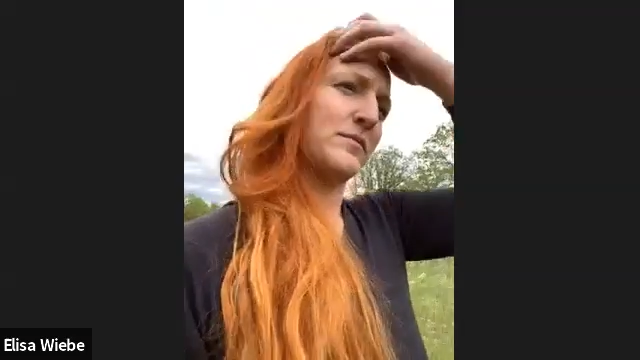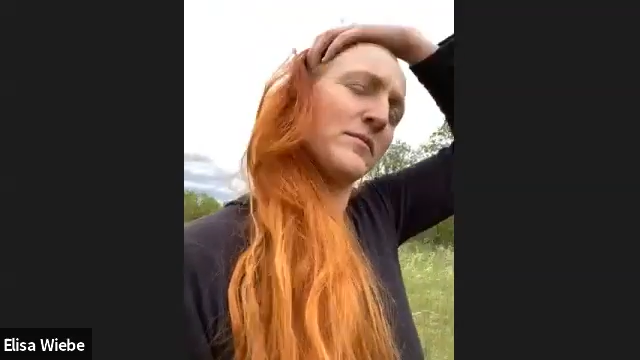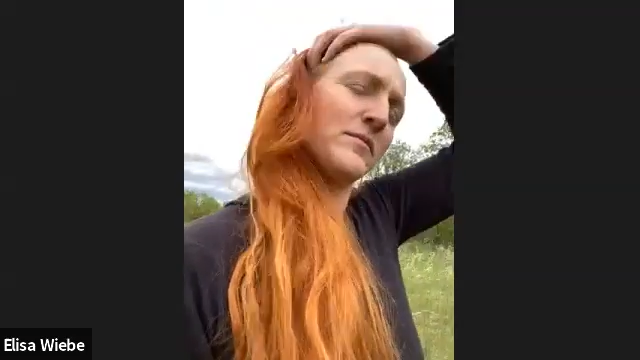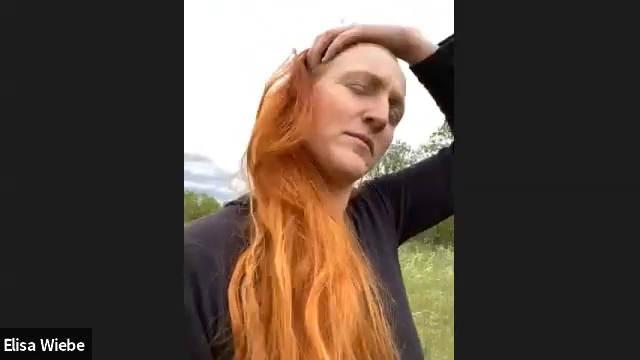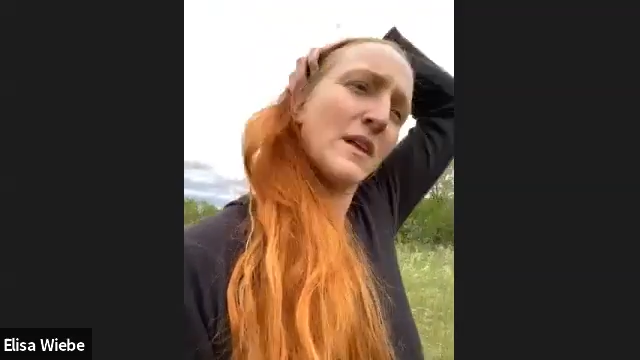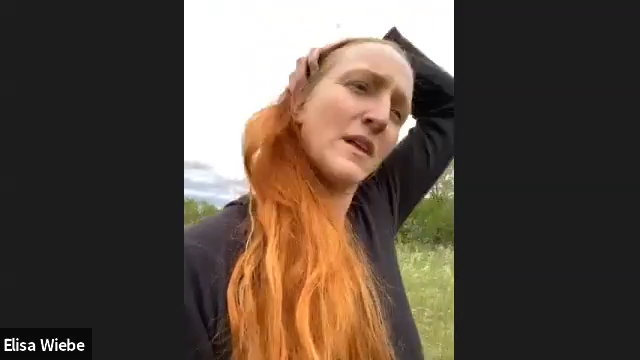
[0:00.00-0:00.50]

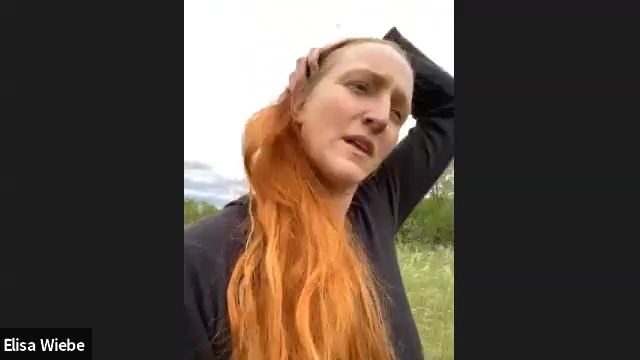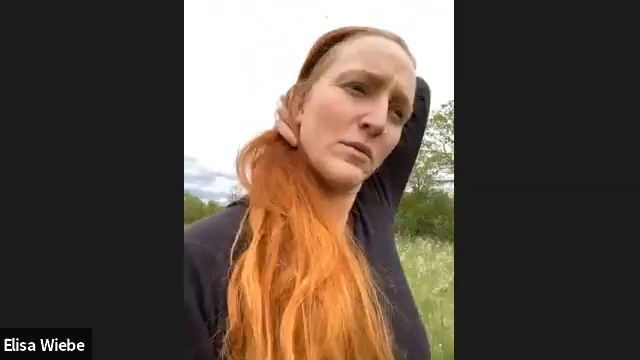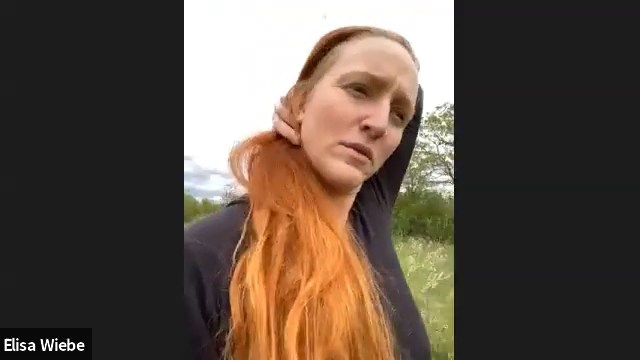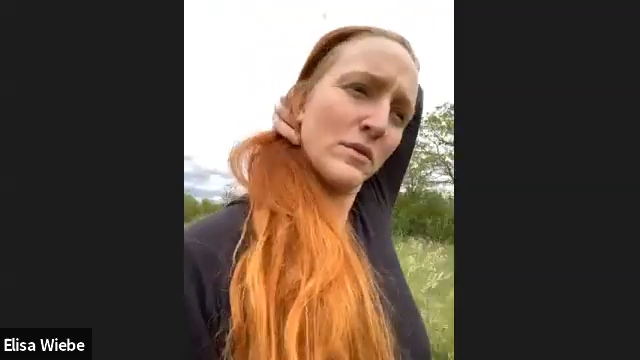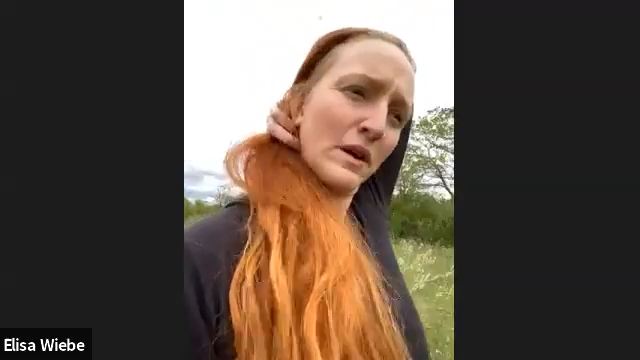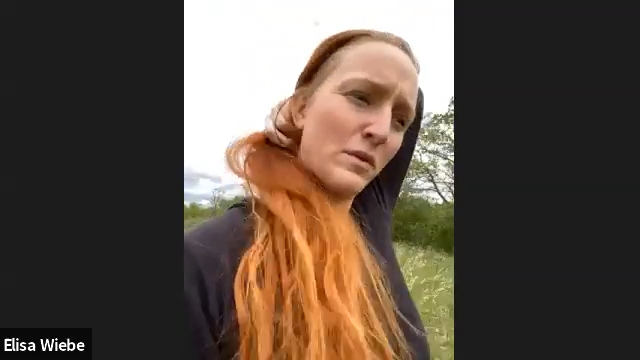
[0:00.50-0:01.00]

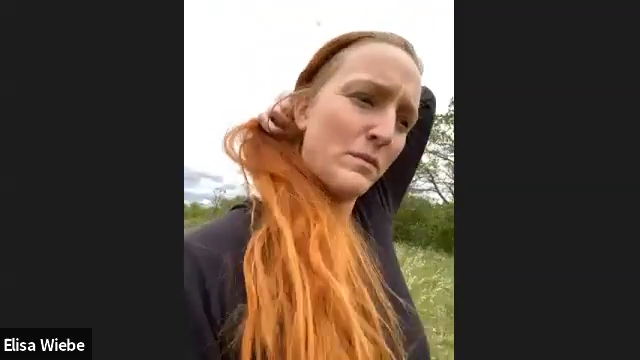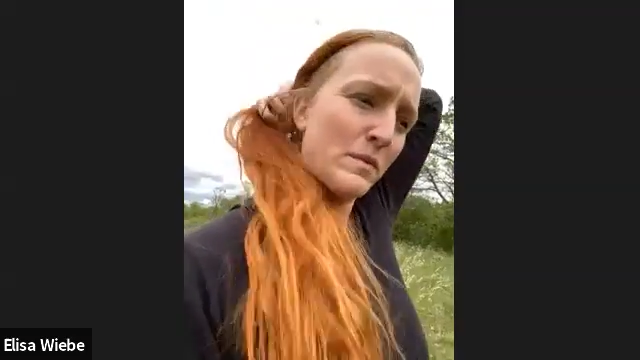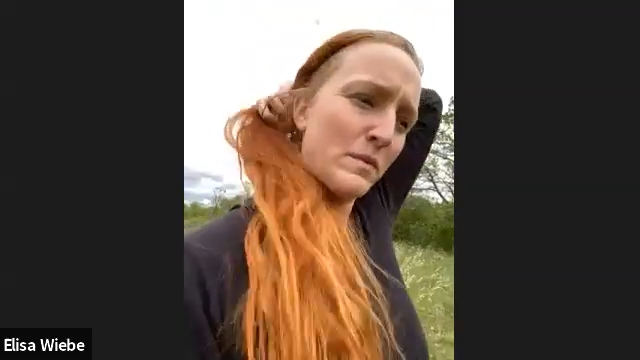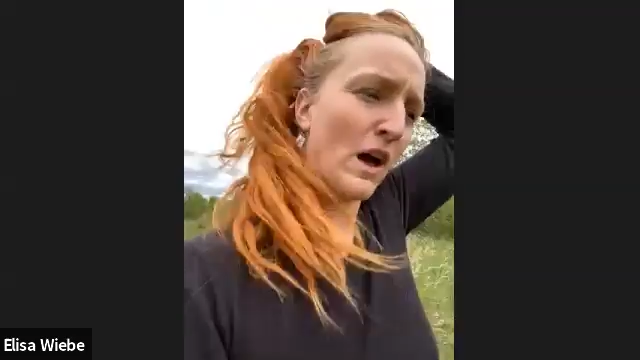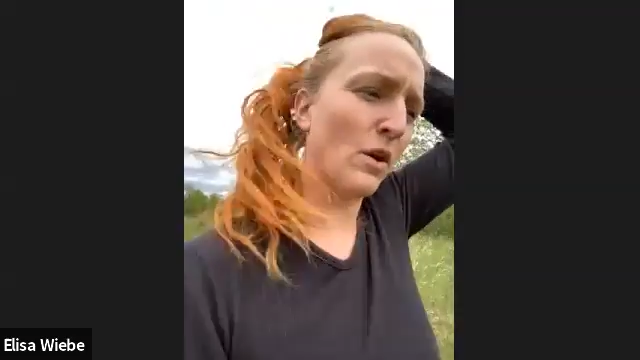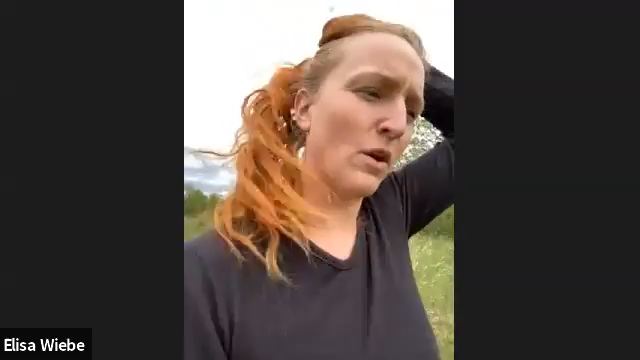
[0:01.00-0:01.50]
that would be
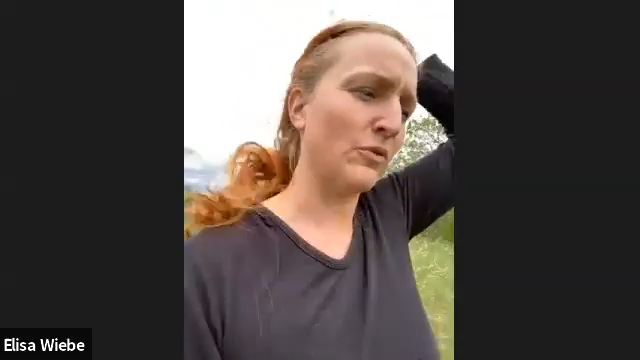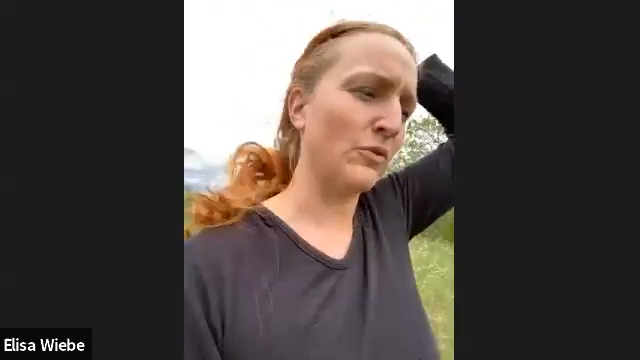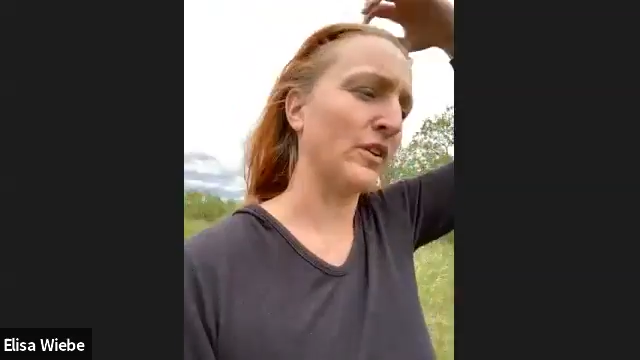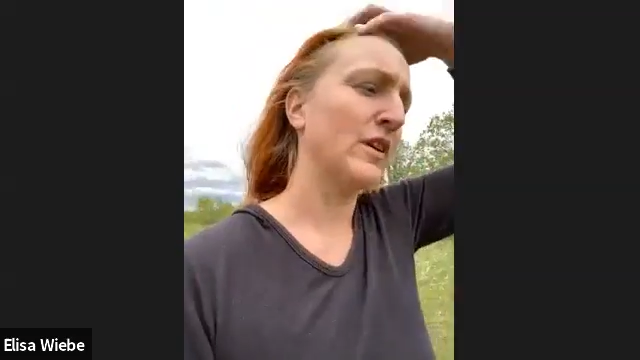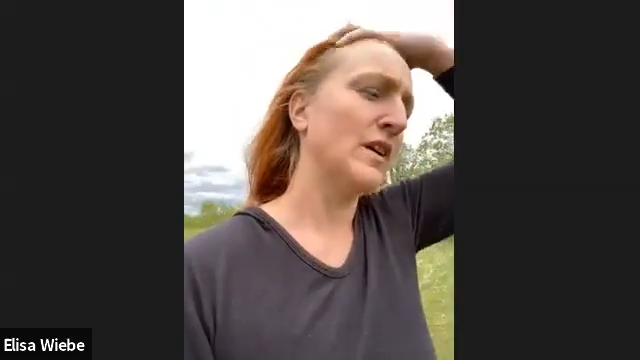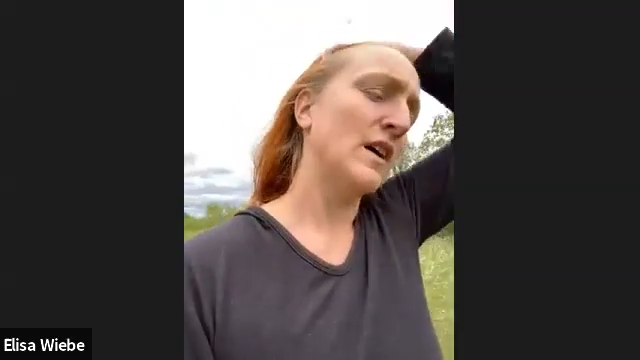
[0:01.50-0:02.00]
helpful
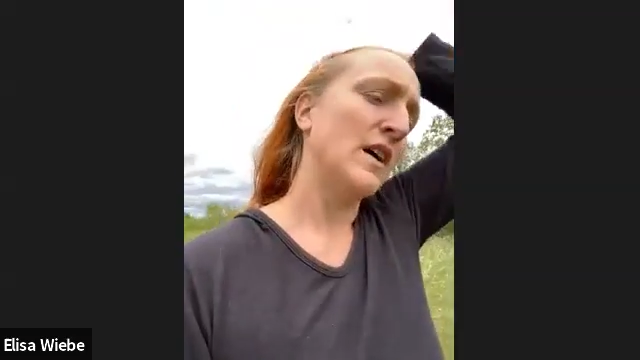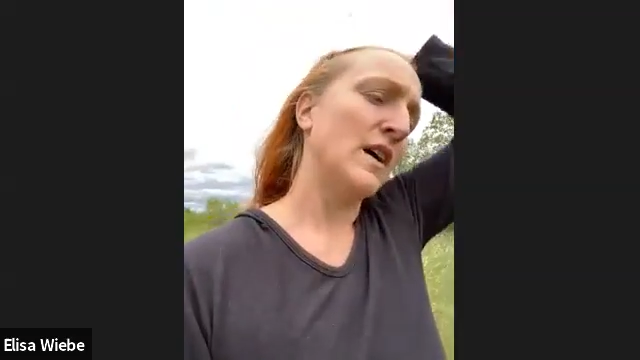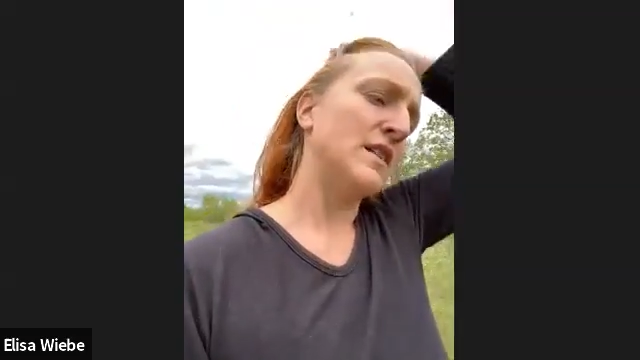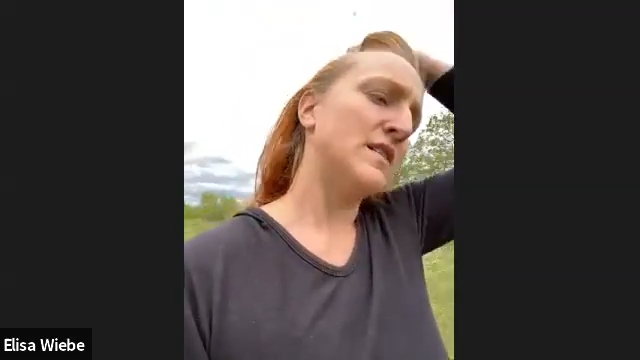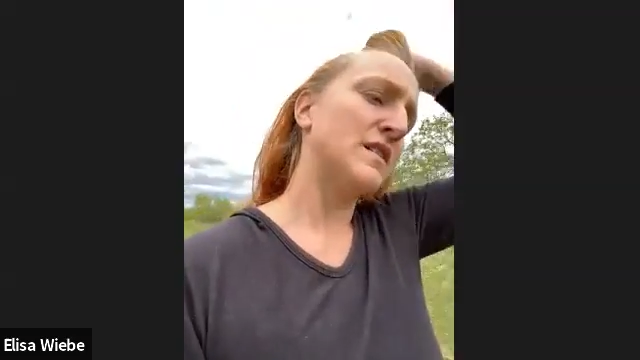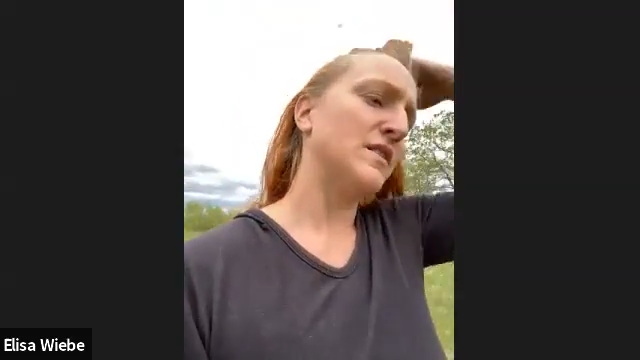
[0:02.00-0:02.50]

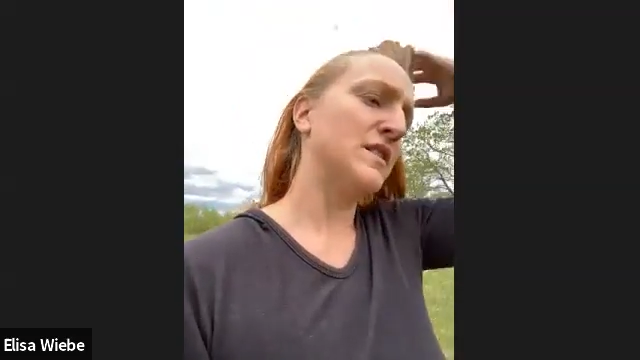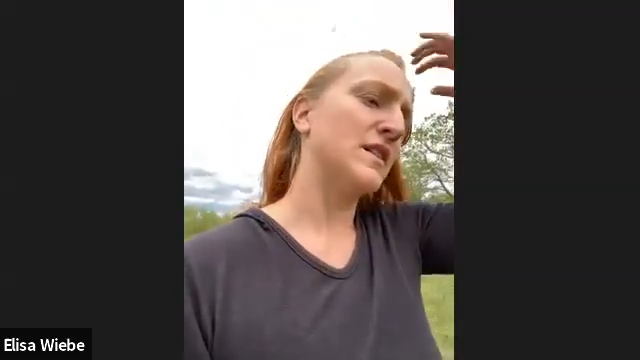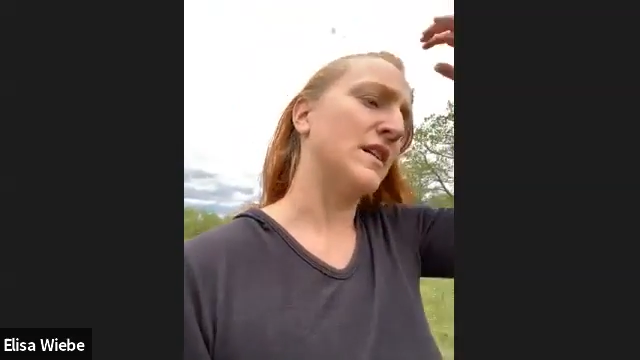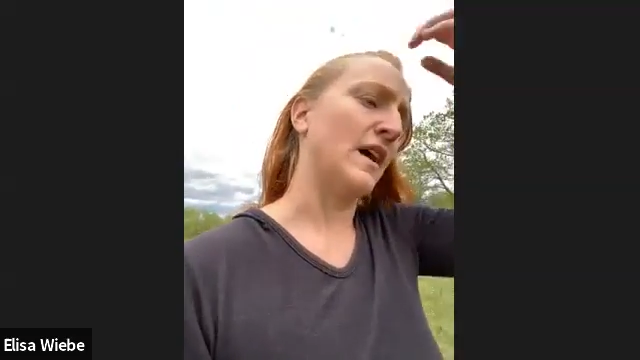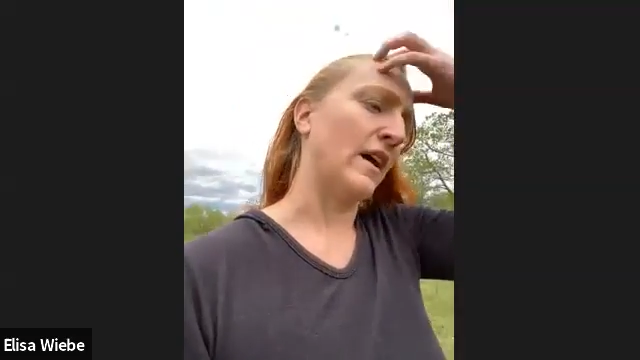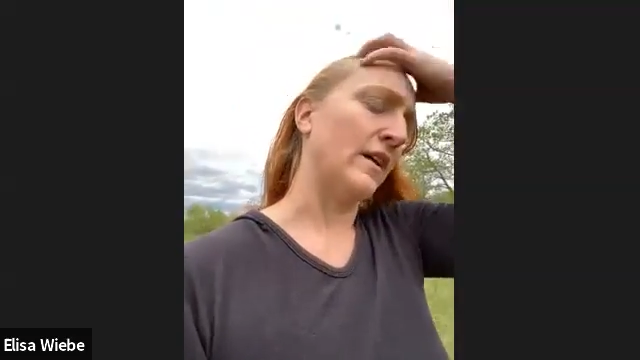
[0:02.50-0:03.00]
until
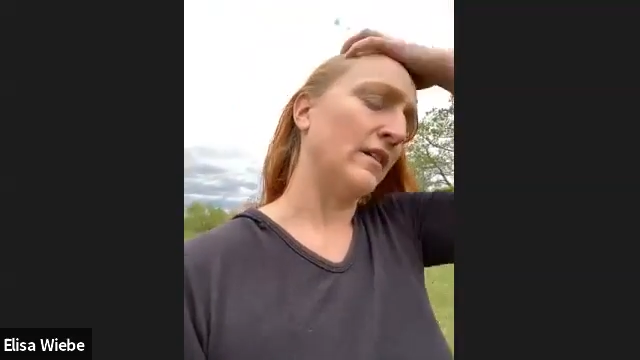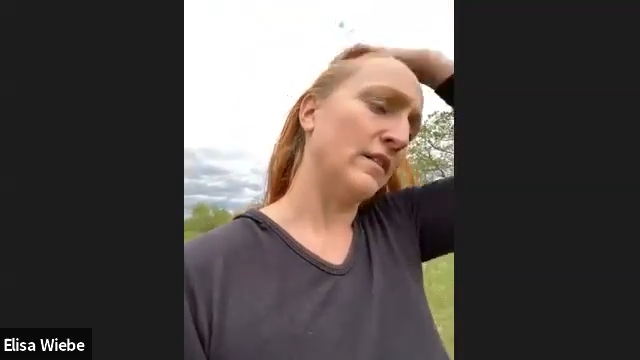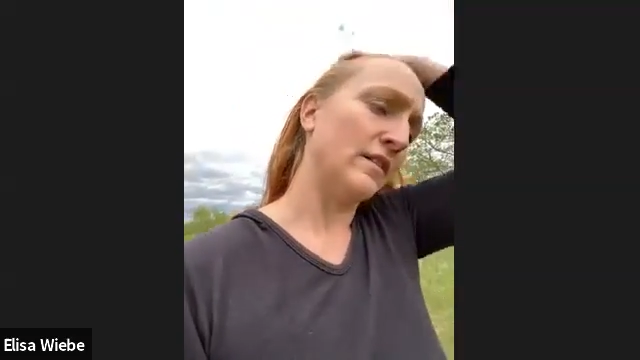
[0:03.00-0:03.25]
today.